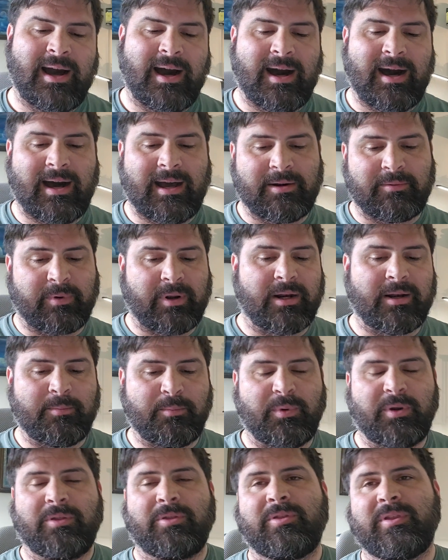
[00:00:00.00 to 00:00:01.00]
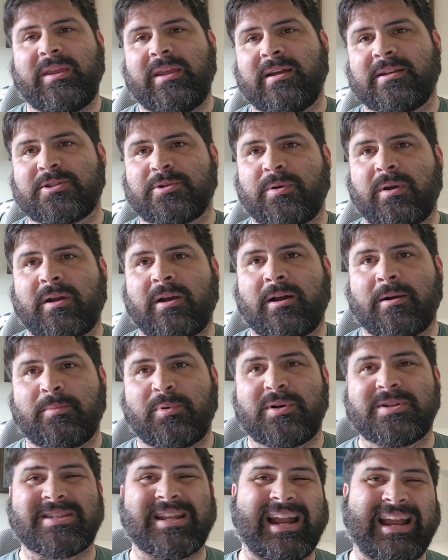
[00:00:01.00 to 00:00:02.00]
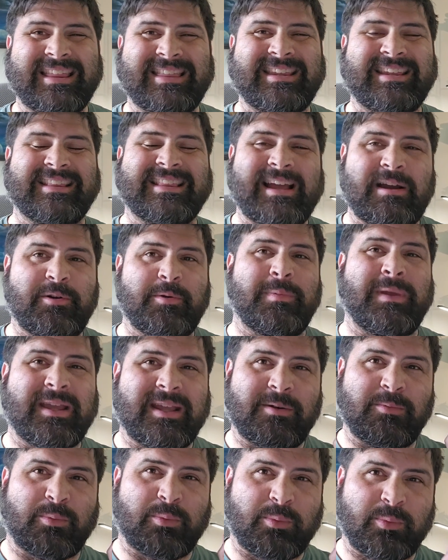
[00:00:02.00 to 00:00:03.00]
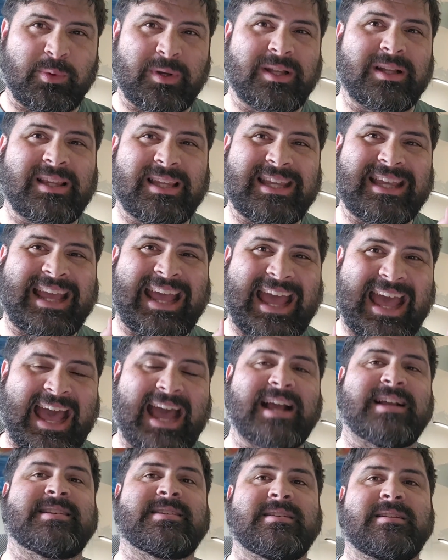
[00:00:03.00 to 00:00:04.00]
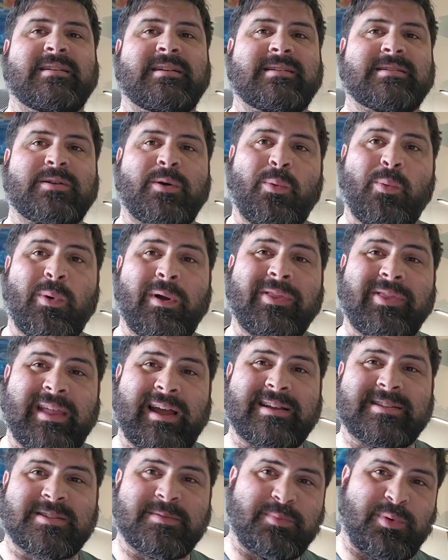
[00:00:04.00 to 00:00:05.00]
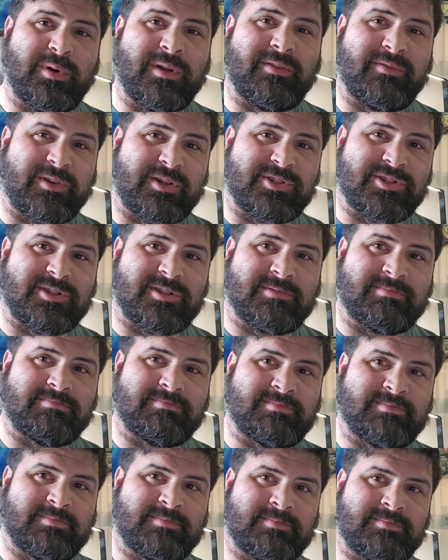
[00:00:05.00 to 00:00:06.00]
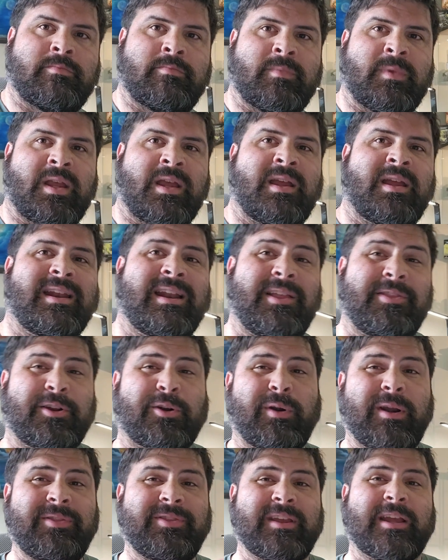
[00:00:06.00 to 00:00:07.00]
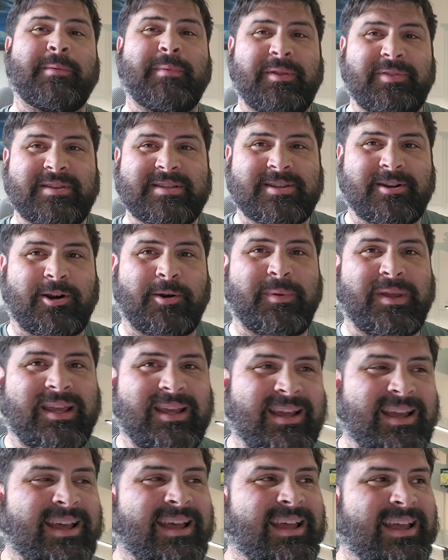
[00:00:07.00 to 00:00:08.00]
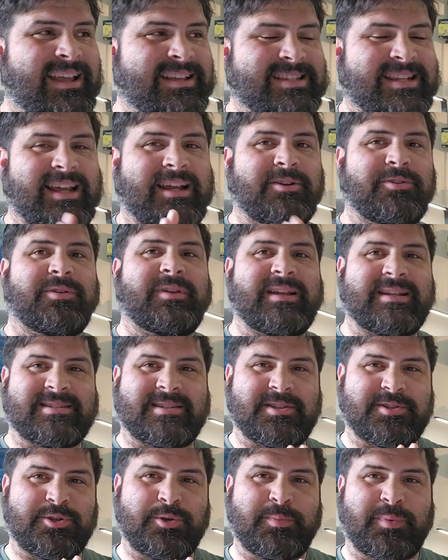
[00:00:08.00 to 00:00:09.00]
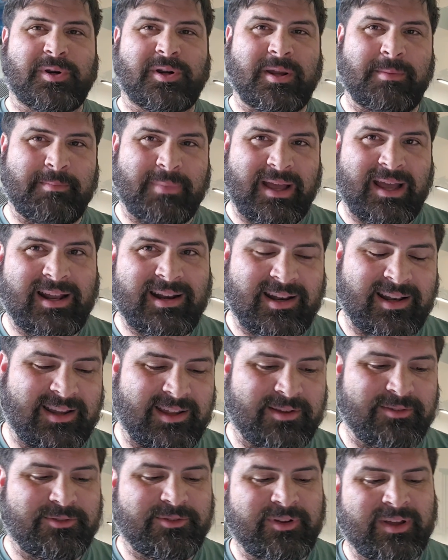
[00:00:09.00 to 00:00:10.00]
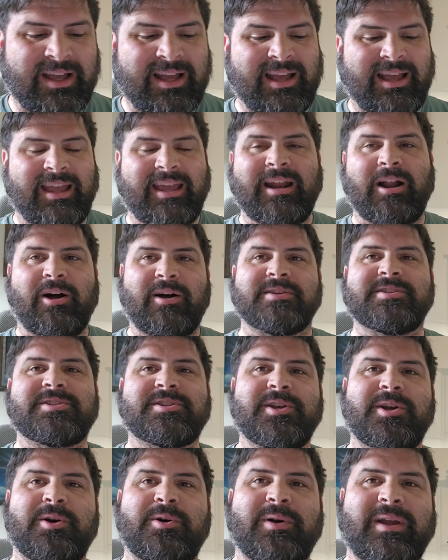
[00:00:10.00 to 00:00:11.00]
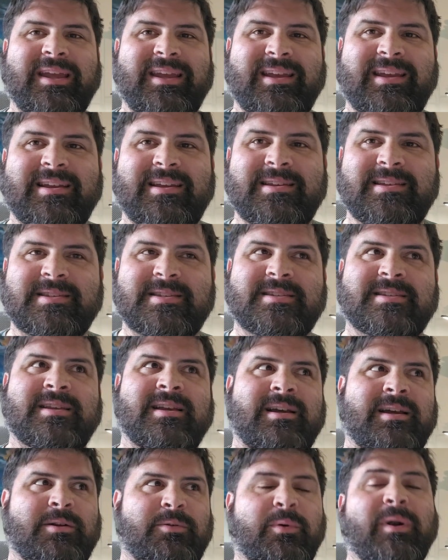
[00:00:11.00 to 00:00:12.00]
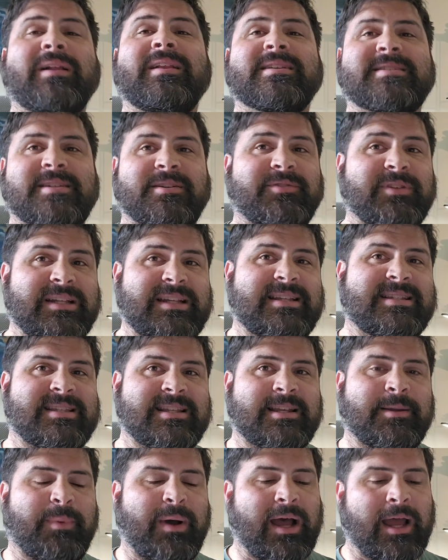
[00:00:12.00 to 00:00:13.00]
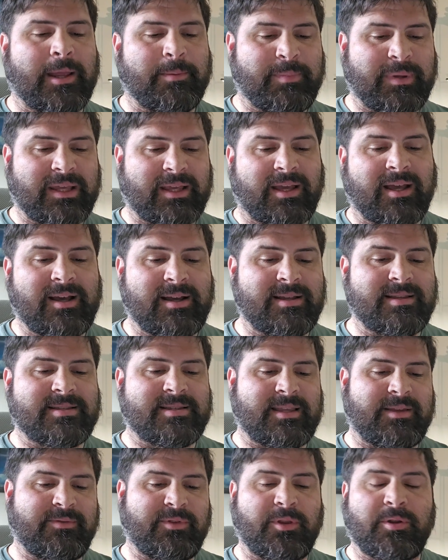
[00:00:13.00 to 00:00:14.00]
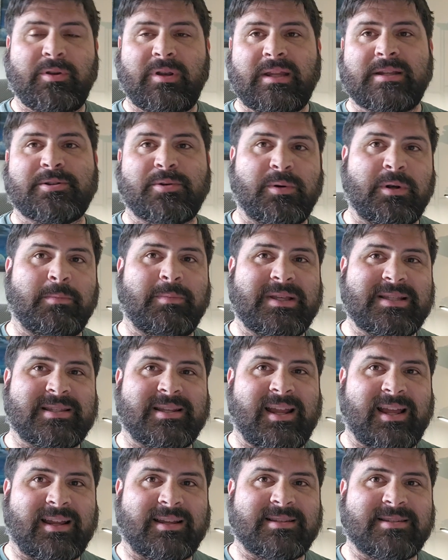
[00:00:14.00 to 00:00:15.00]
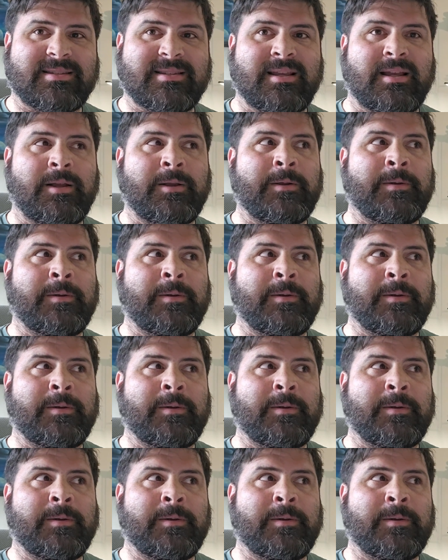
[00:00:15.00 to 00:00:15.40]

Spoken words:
and run him with the Squidcog Boys, and I think that would make a really excellent 1,000 point version. Now, the great thing about this army is not only is it super competitive, it also is relatively decent to buy, because even though you need 20 Beast Snaggas